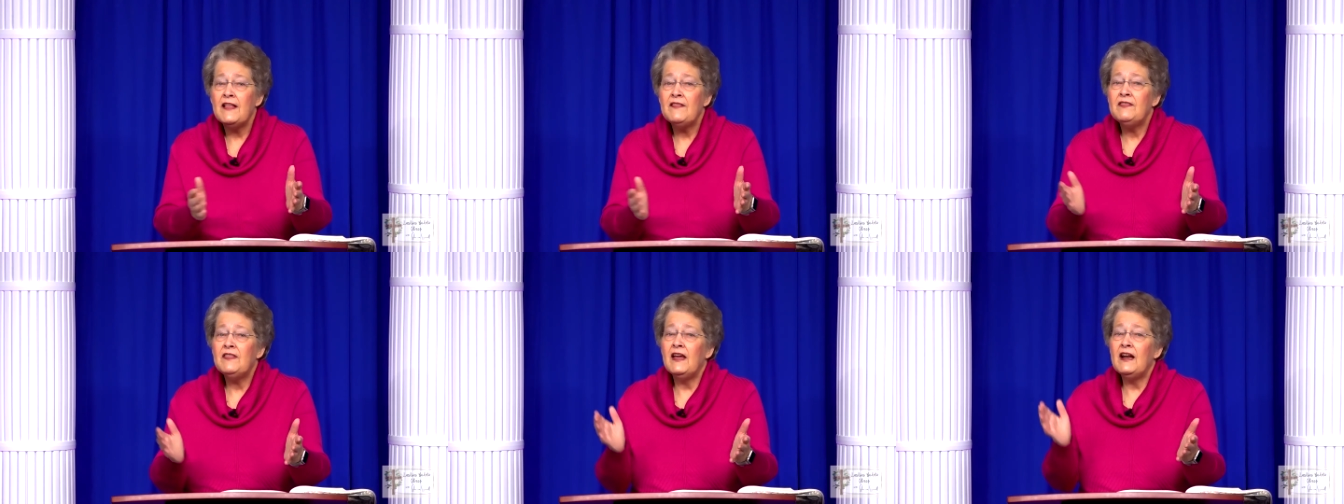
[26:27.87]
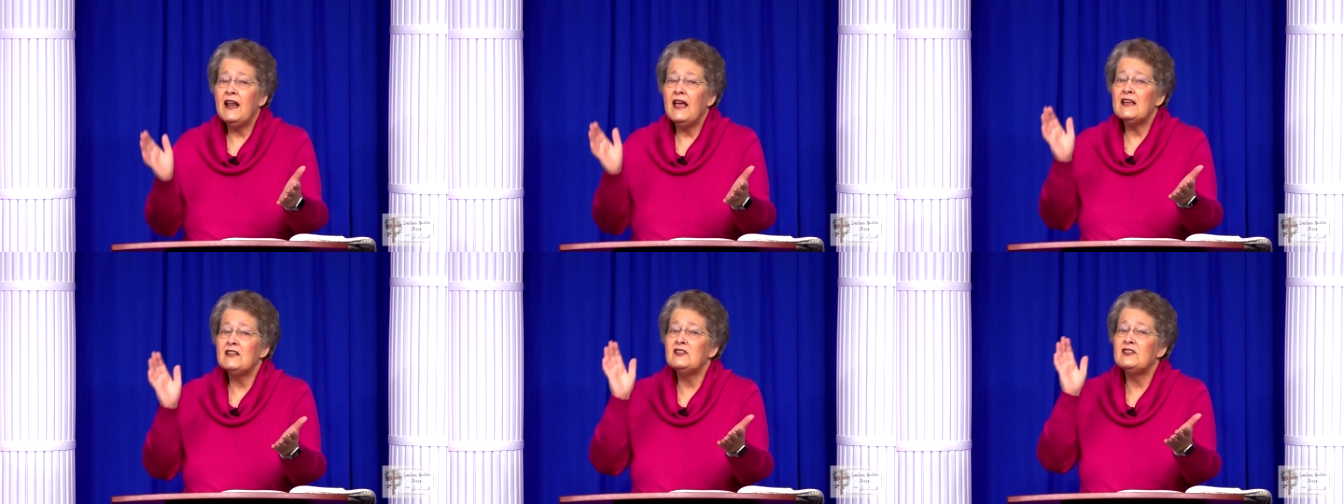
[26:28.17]

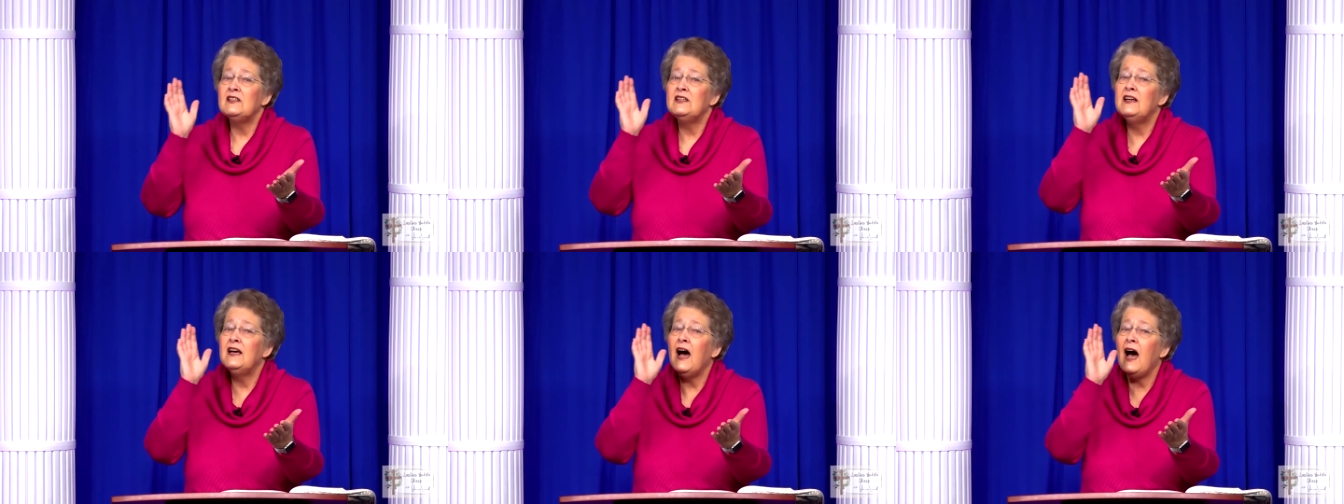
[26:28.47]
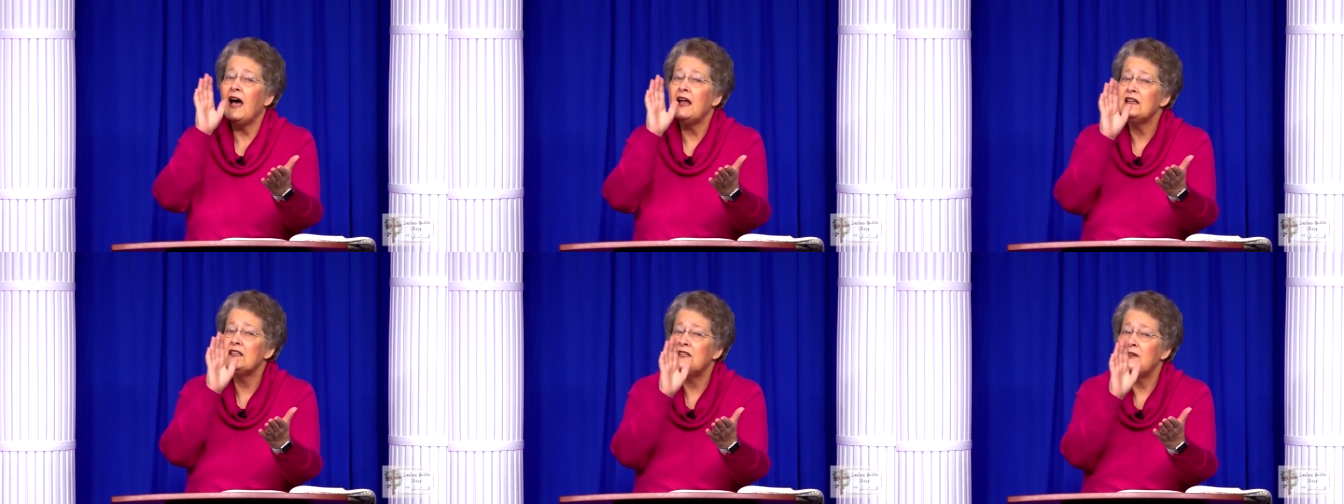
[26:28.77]
that has
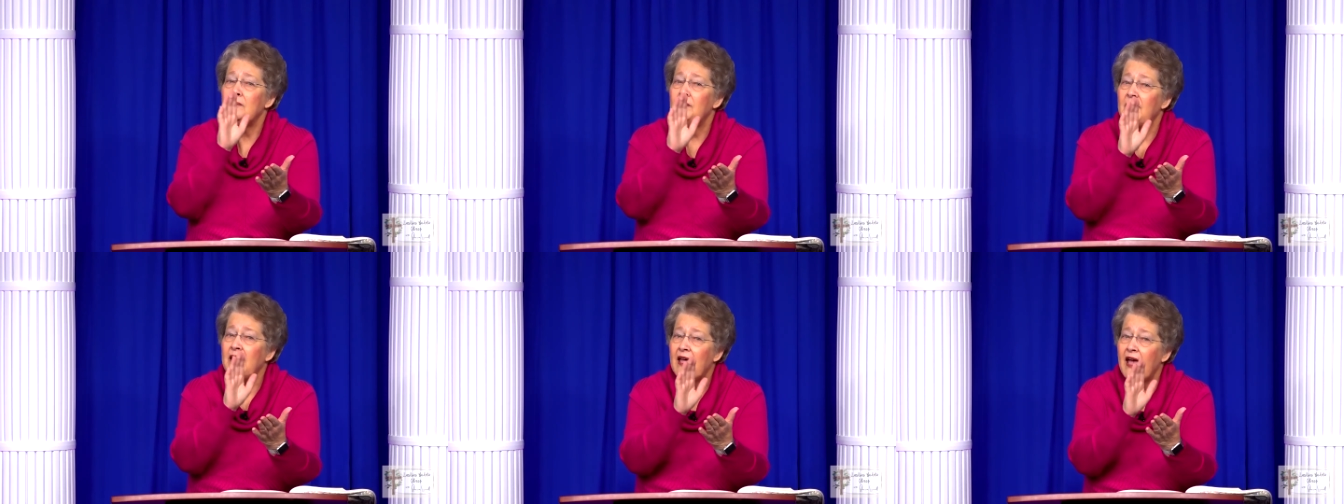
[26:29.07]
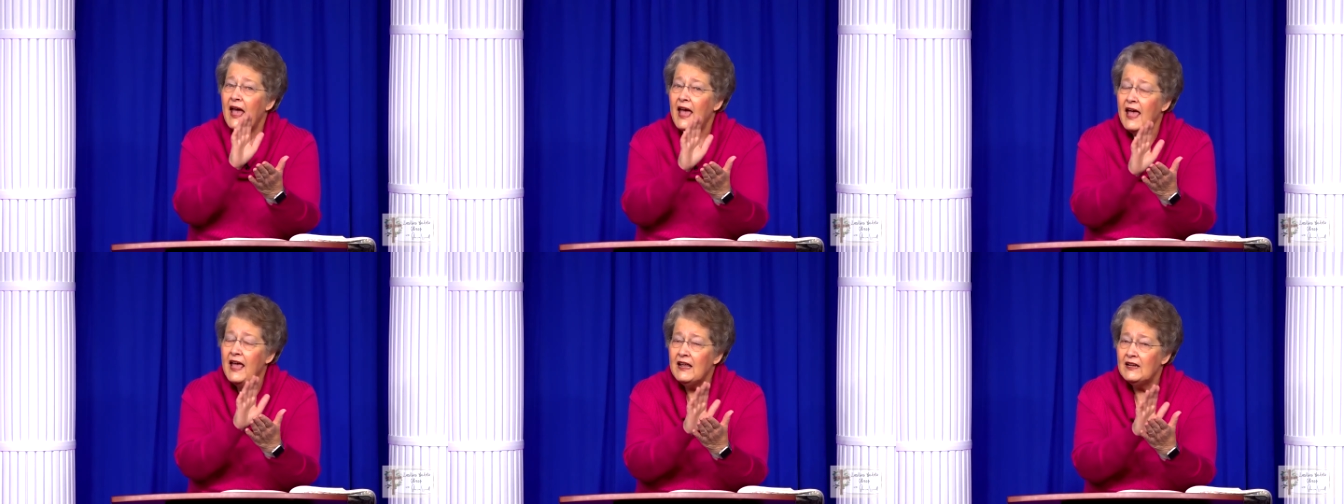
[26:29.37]
got to be
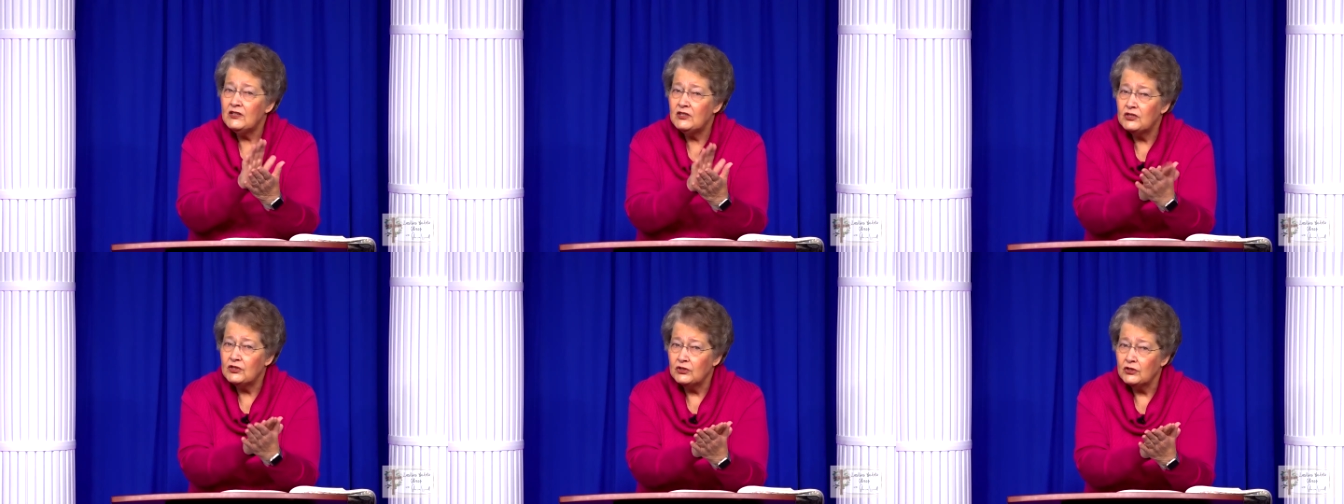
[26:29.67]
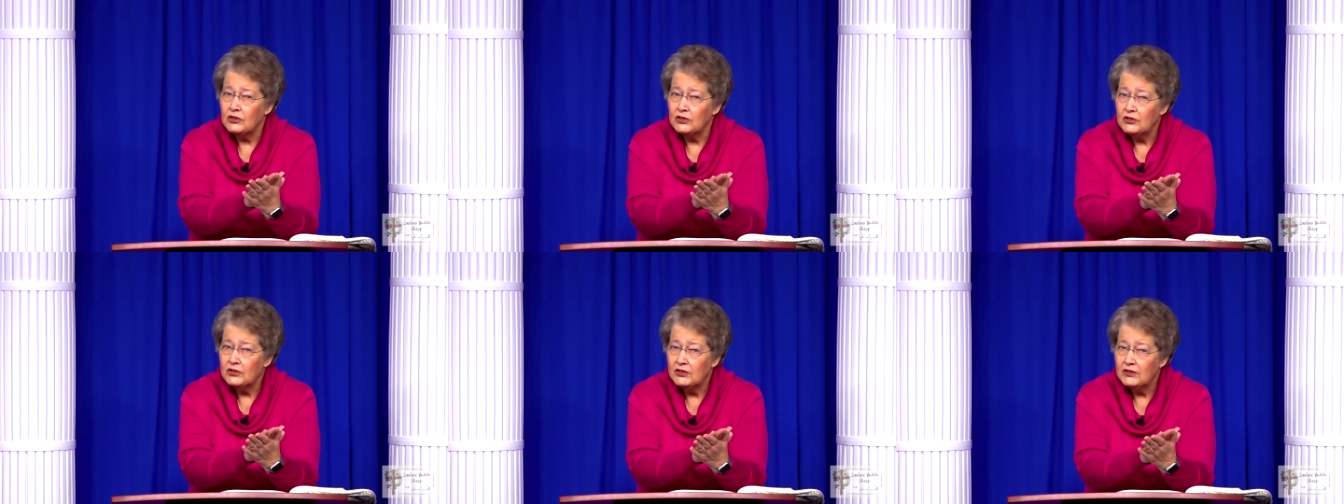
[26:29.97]

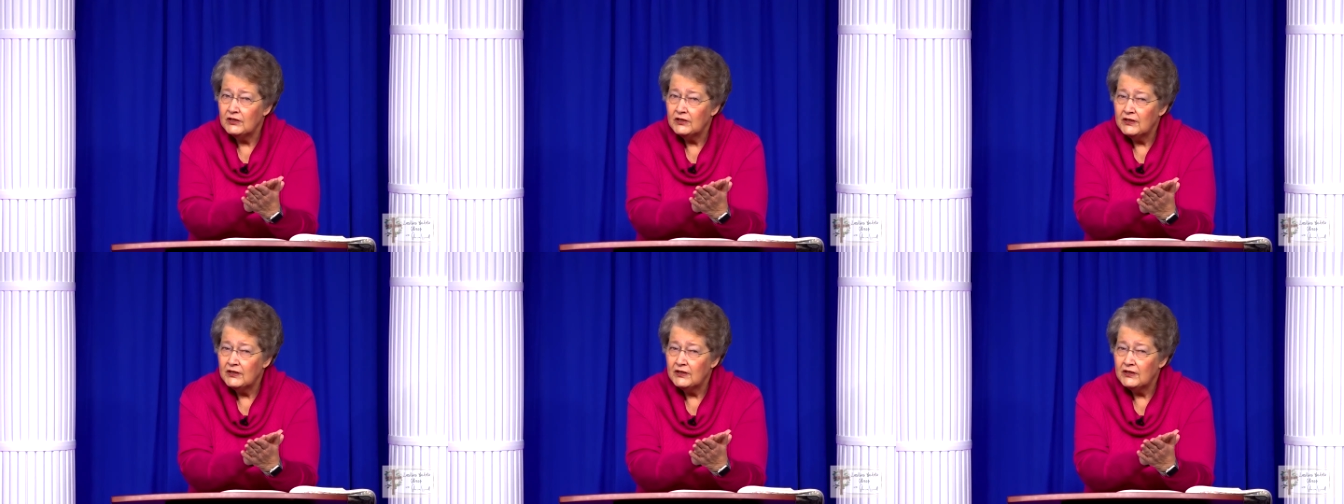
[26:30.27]
answered,